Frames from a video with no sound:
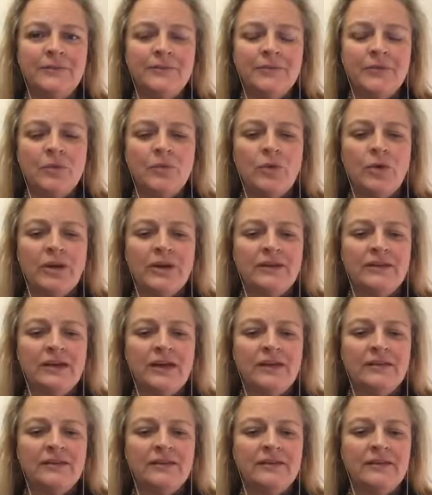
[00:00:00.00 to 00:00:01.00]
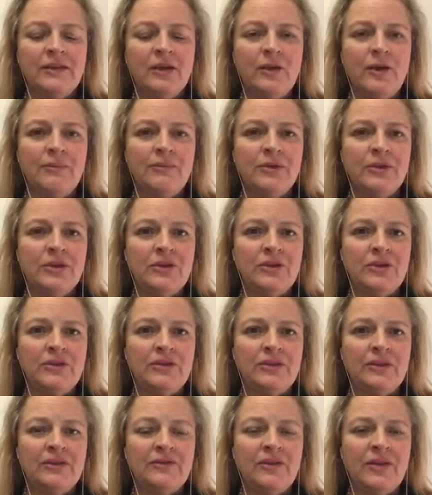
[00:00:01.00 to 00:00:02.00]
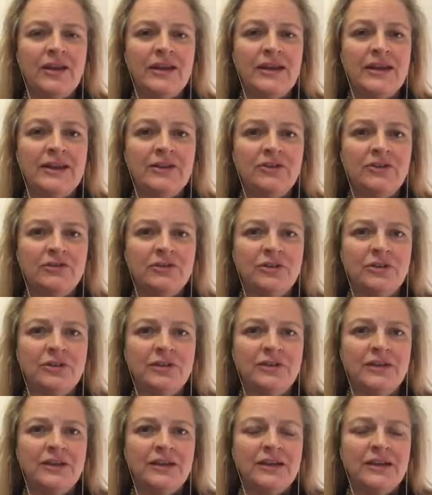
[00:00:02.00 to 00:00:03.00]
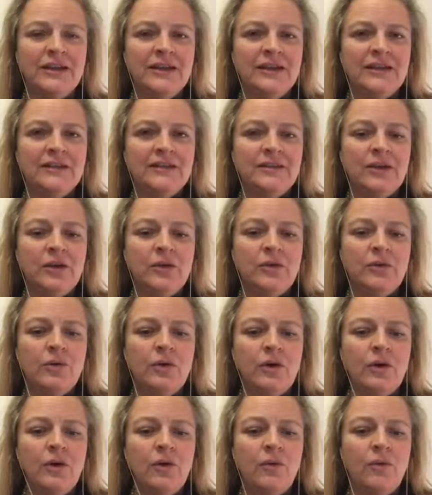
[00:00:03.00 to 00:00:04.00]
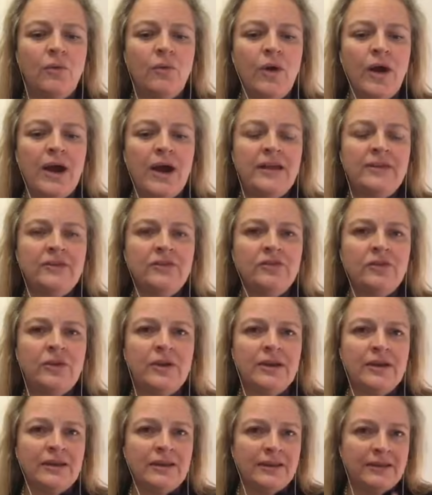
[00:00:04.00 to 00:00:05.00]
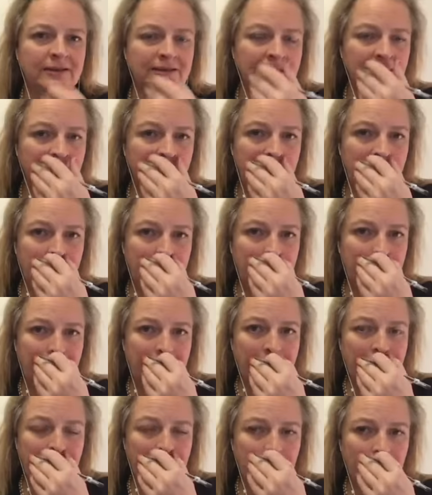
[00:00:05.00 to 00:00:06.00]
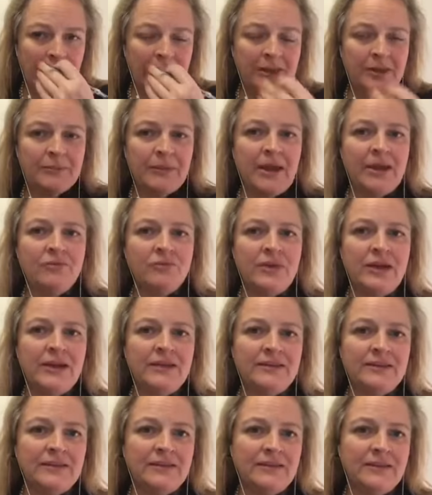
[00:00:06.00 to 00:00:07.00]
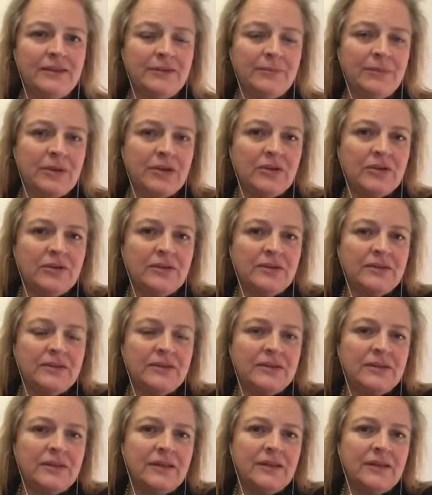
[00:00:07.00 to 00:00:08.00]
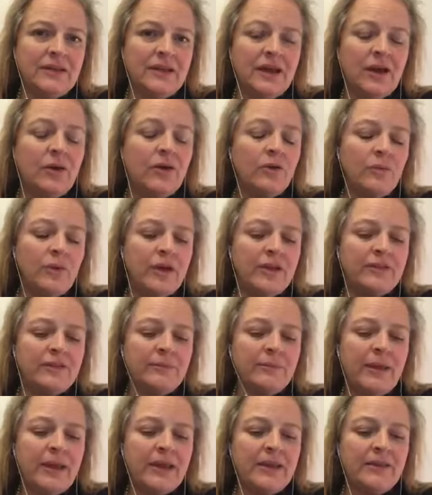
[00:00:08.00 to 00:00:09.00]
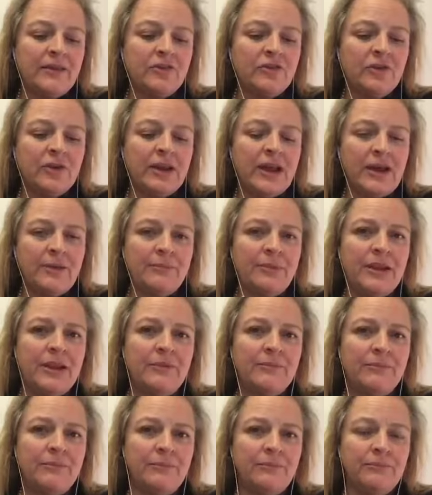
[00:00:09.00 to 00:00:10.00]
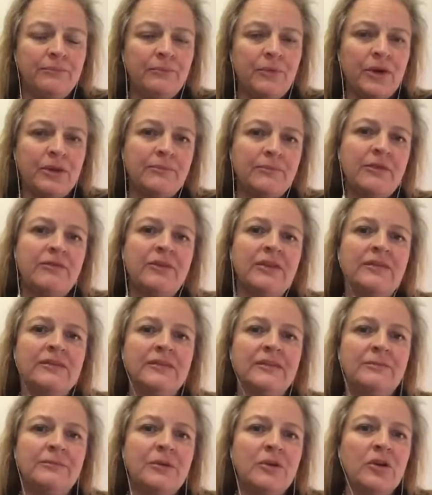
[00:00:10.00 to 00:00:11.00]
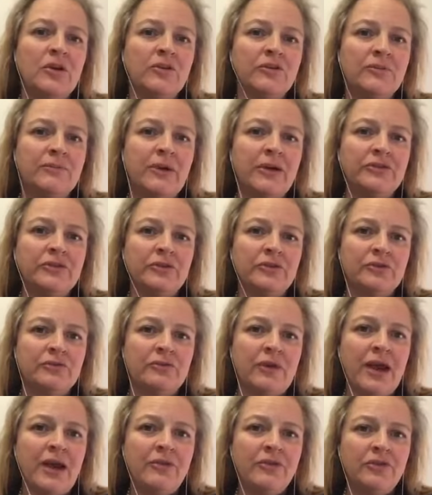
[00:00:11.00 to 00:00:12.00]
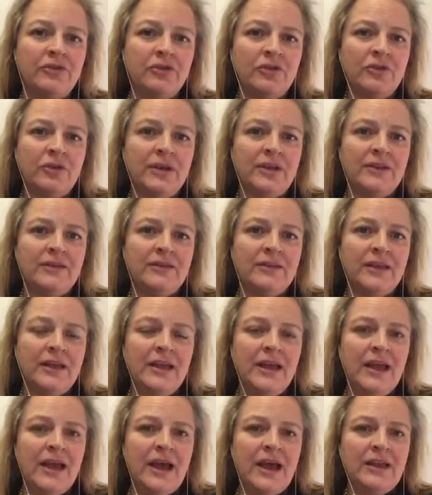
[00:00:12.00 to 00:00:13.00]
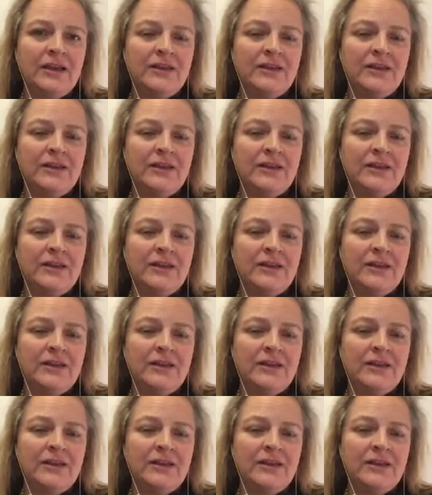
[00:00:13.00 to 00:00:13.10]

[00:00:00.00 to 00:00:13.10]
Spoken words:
what it does. There's no ambiguity. It's very literal. So why is a joint getting tight? One of the main reasons is because, why is the pain in the joint happening? One of the main reasons is because the muscles around the joint and